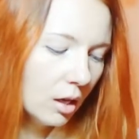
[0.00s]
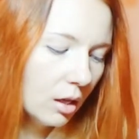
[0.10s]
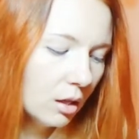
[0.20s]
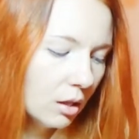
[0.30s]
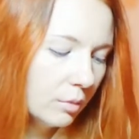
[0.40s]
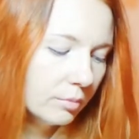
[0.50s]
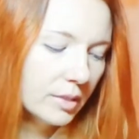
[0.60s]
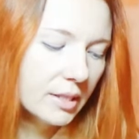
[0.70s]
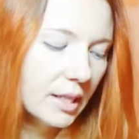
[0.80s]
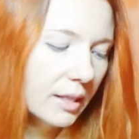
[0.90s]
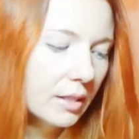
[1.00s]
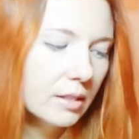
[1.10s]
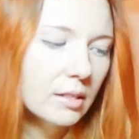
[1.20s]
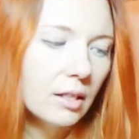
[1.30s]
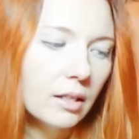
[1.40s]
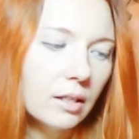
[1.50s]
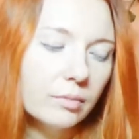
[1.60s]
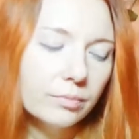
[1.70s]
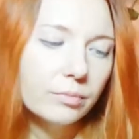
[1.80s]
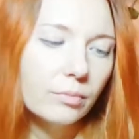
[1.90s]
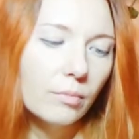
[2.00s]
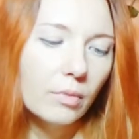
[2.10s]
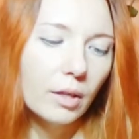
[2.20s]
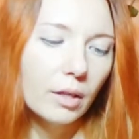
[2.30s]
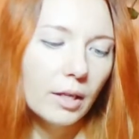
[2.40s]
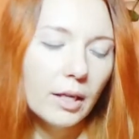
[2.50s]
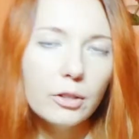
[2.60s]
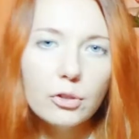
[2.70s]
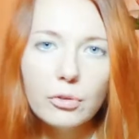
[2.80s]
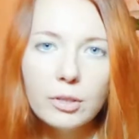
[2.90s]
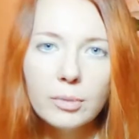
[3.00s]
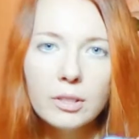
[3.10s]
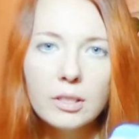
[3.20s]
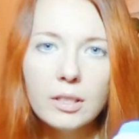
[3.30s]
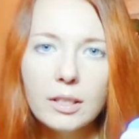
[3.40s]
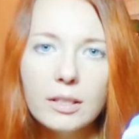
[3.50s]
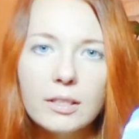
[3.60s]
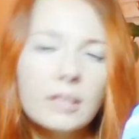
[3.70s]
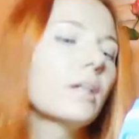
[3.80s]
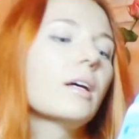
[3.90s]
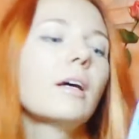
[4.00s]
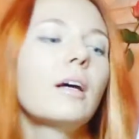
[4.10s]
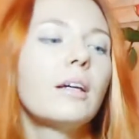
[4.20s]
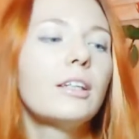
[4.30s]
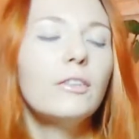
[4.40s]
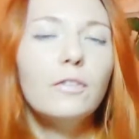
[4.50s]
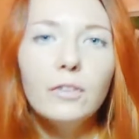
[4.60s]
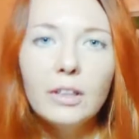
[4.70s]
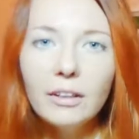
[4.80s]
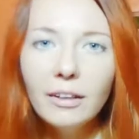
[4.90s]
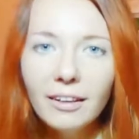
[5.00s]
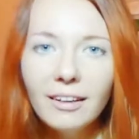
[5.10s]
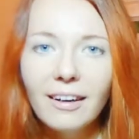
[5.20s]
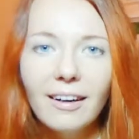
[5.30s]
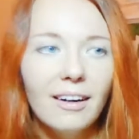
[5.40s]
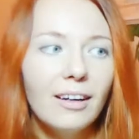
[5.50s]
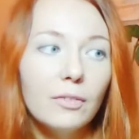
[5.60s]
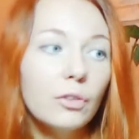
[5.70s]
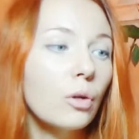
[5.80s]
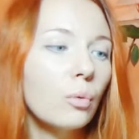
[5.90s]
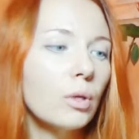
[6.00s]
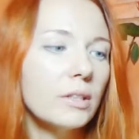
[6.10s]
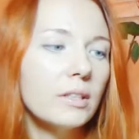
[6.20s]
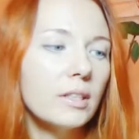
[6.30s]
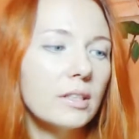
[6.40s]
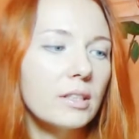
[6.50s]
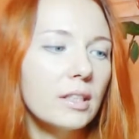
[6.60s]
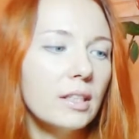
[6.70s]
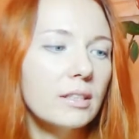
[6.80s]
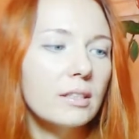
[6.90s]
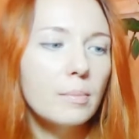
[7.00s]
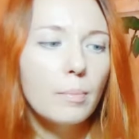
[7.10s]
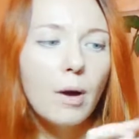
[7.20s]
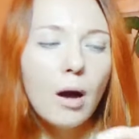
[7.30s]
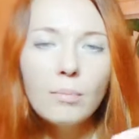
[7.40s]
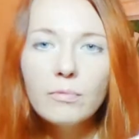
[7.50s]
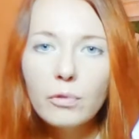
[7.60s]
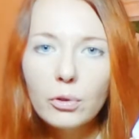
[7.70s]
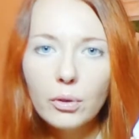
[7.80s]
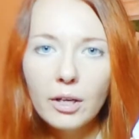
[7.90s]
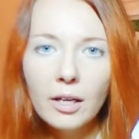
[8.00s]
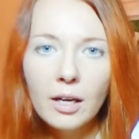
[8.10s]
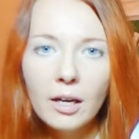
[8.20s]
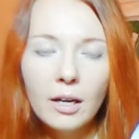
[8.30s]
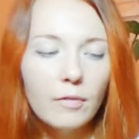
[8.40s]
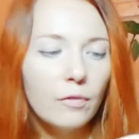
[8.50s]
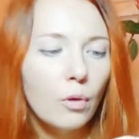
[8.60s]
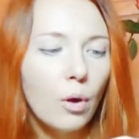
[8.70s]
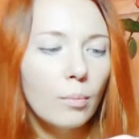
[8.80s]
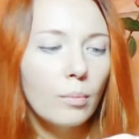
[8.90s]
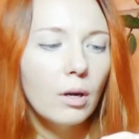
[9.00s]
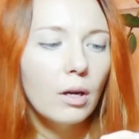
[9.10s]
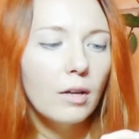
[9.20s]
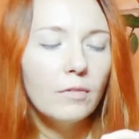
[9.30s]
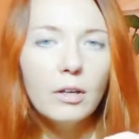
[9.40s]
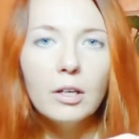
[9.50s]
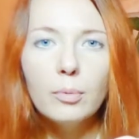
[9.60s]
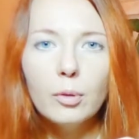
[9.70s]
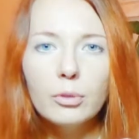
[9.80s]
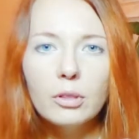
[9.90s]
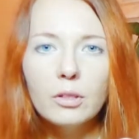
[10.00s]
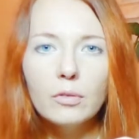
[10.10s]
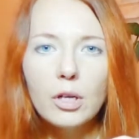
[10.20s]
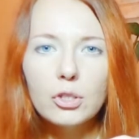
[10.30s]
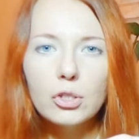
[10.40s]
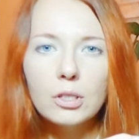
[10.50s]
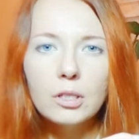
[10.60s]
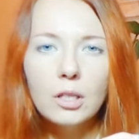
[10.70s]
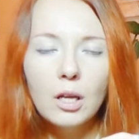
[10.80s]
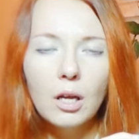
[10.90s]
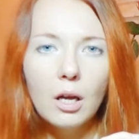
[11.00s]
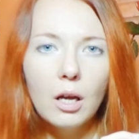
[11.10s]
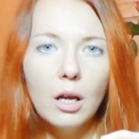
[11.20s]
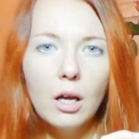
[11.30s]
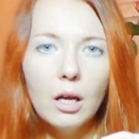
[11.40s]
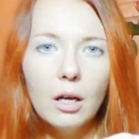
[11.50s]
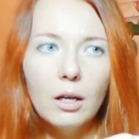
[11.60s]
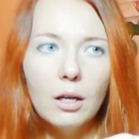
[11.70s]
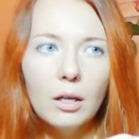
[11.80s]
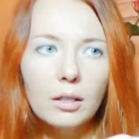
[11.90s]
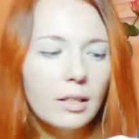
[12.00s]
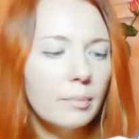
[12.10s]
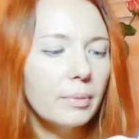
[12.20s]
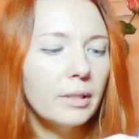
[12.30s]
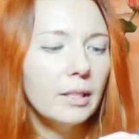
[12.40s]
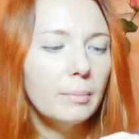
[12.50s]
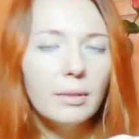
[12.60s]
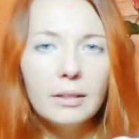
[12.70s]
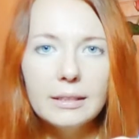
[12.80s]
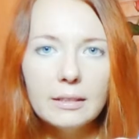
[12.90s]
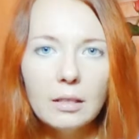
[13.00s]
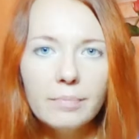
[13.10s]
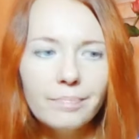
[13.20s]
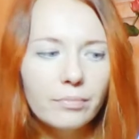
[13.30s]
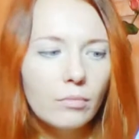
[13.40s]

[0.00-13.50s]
The second hair treatment, it's Kefir. If you know what's this, it's a balm for your hair from a very popular Russian company, Belita.